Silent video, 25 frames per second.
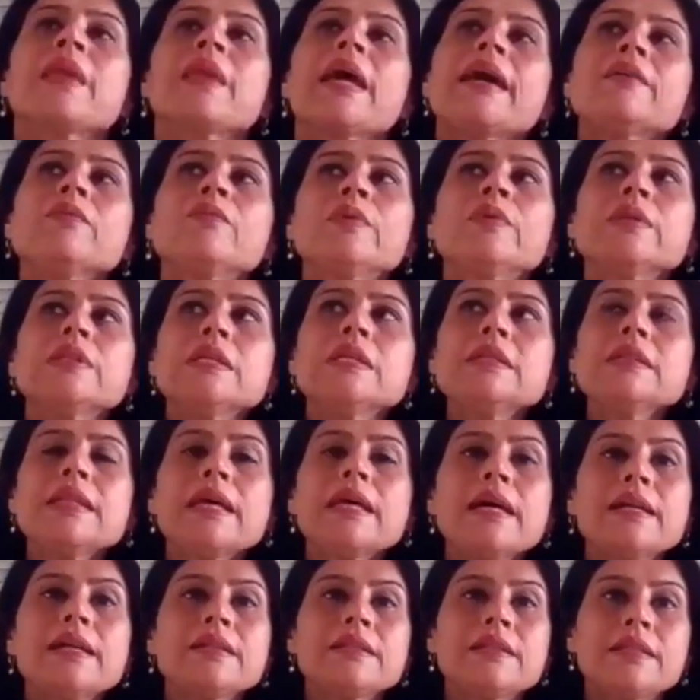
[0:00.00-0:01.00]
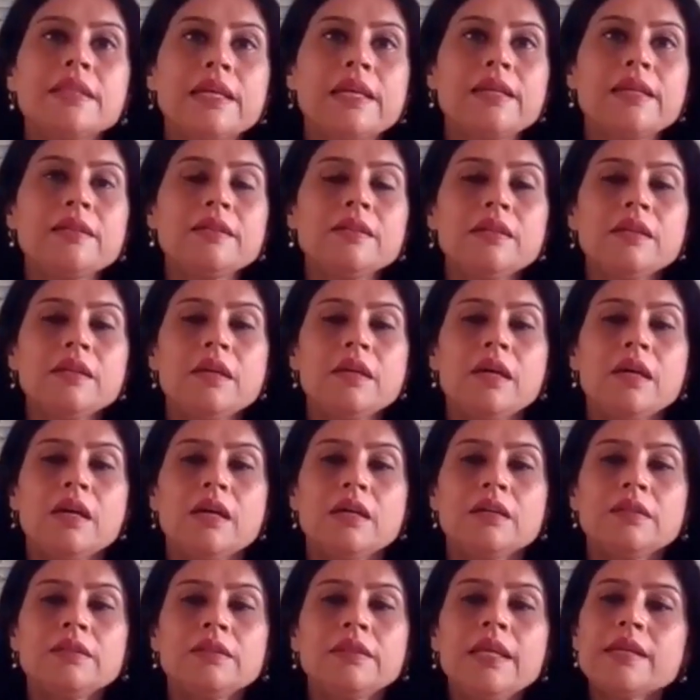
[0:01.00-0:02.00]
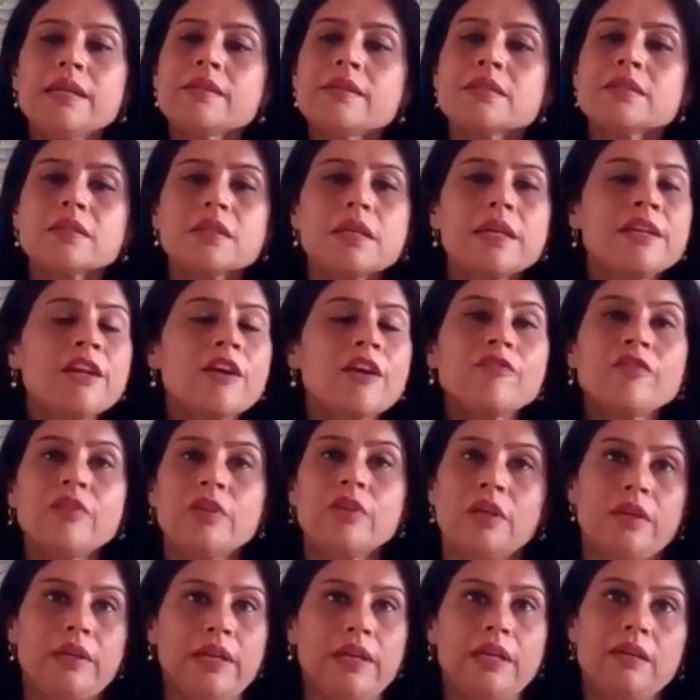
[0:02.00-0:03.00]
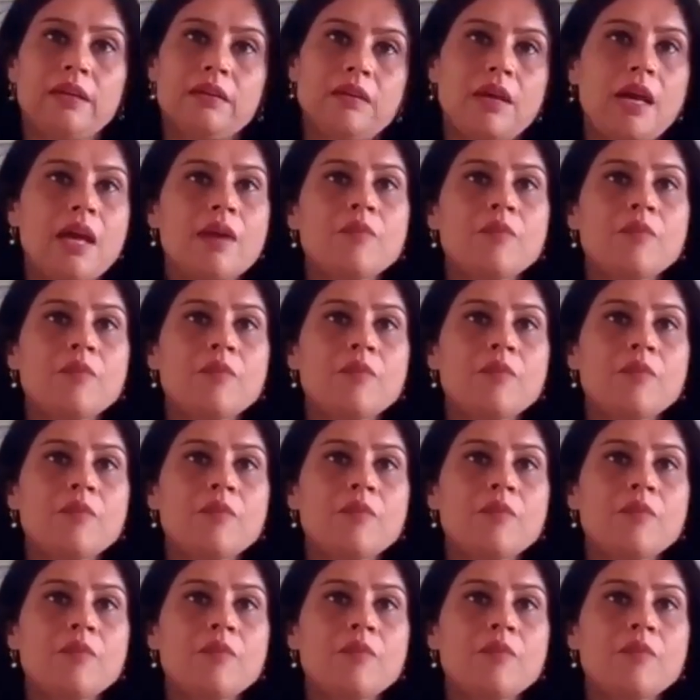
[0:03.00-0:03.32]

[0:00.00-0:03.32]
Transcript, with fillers: And within that, then there is enough learning.